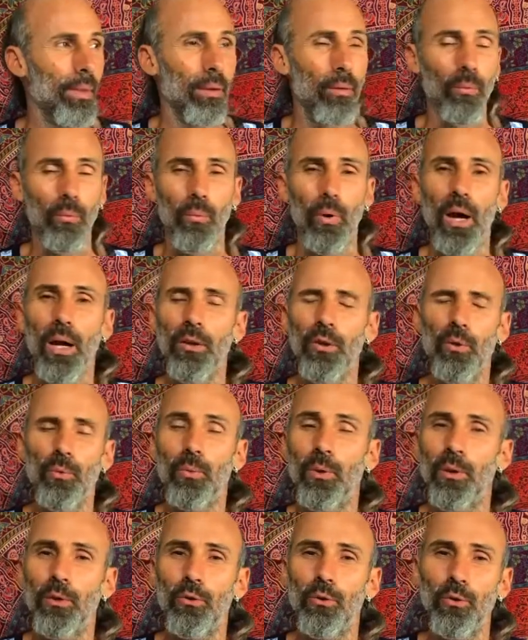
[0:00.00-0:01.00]
Why you
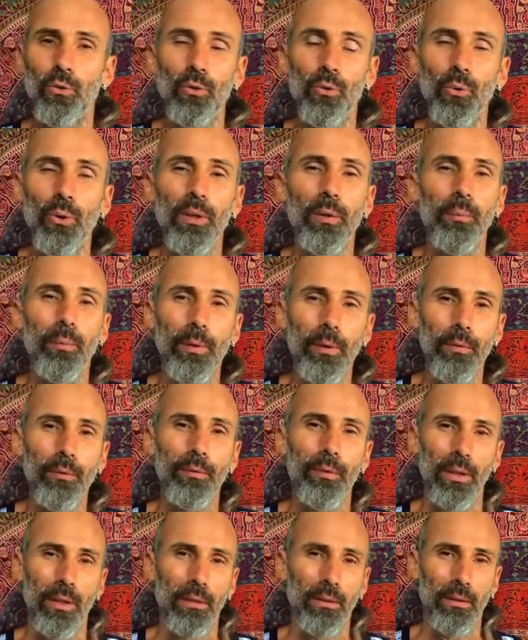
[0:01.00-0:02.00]
want to do it
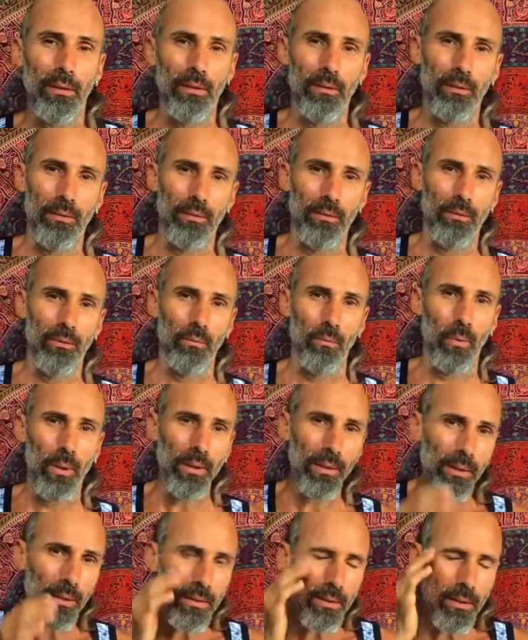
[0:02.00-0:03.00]
perfect?
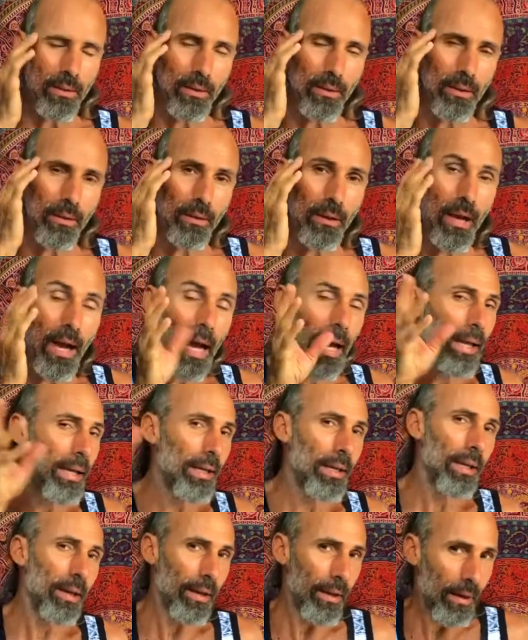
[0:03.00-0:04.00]
What is the
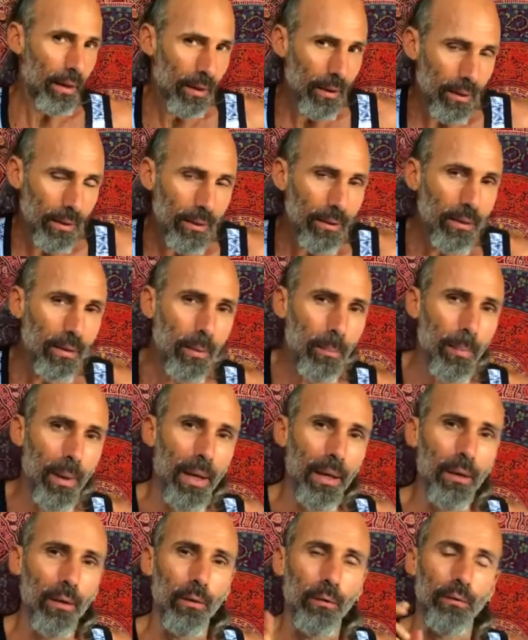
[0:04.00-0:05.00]
idea in the
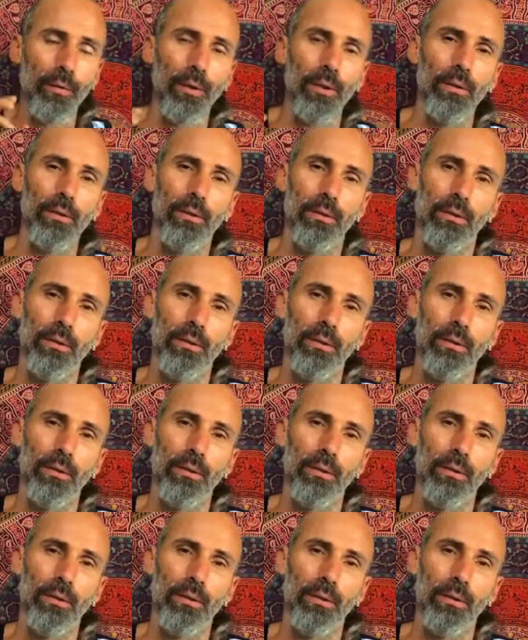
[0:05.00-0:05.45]
back of it?